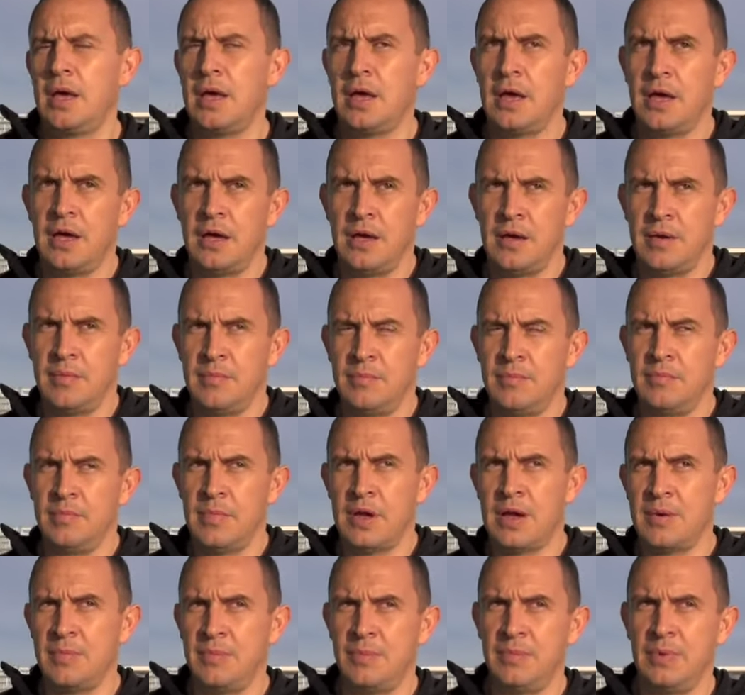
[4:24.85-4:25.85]
um,
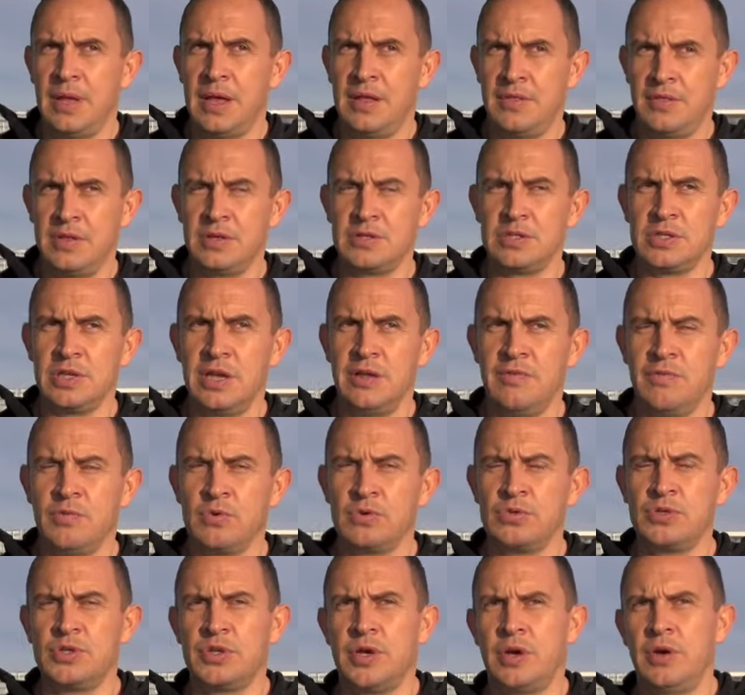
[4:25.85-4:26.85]
up at this
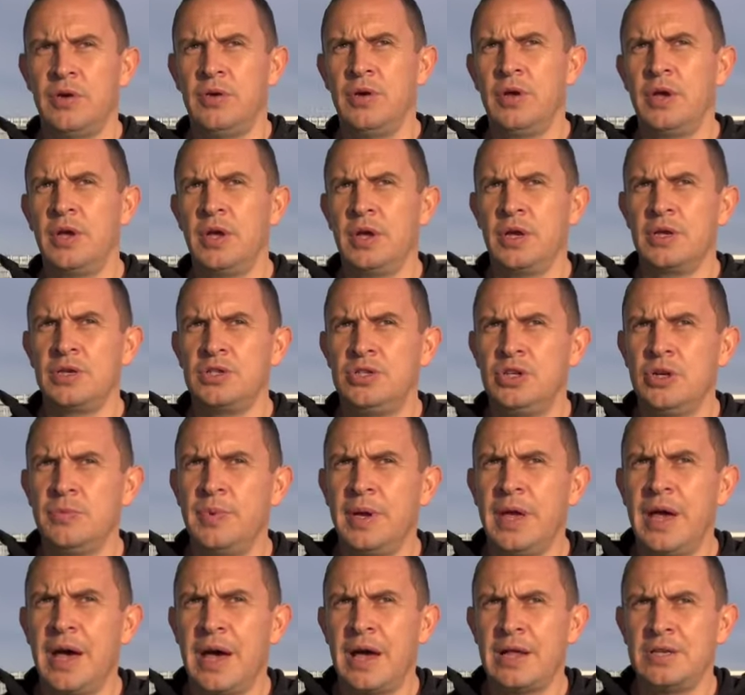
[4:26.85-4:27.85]
level, so she'll
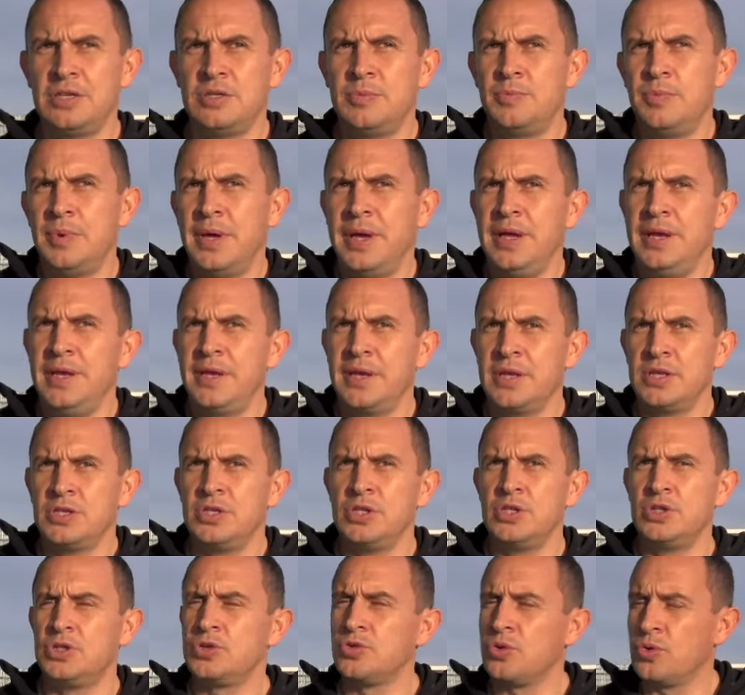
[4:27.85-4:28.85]
be hard to beat, and
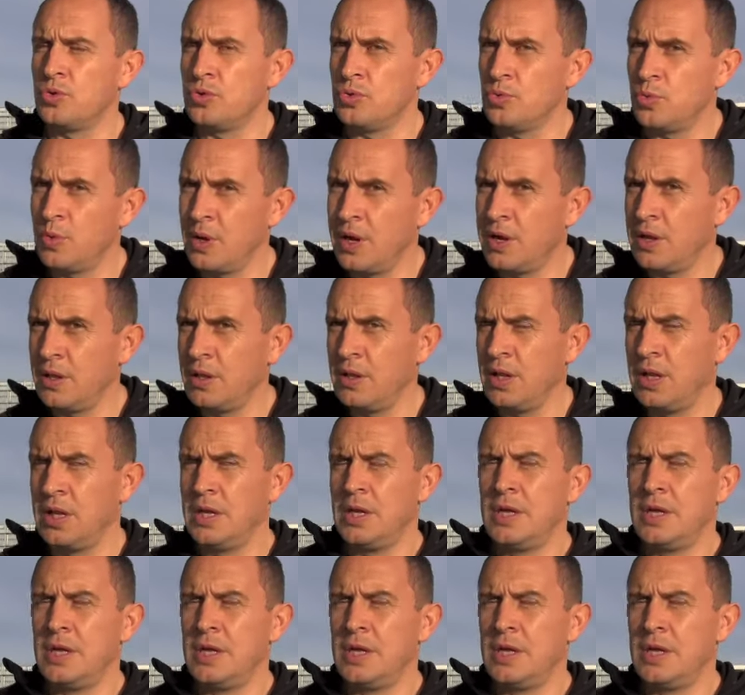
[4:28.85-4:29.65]
she's drawn well.